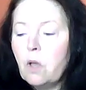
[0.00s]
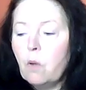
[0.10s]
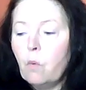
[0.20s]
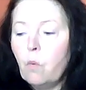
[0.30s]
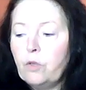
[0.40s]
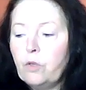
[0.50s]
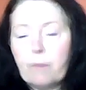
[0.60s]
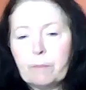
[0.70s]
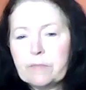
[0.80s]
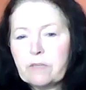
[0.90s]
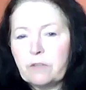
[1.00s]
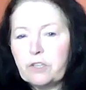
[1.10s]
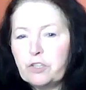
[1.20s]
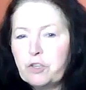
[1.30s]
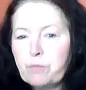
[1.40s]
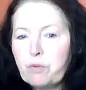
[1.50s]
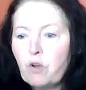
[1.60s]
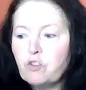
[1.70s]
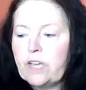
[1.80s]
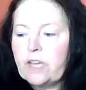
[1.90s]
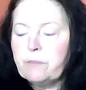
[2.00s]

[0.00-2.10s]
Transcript: or you might be starting a new project,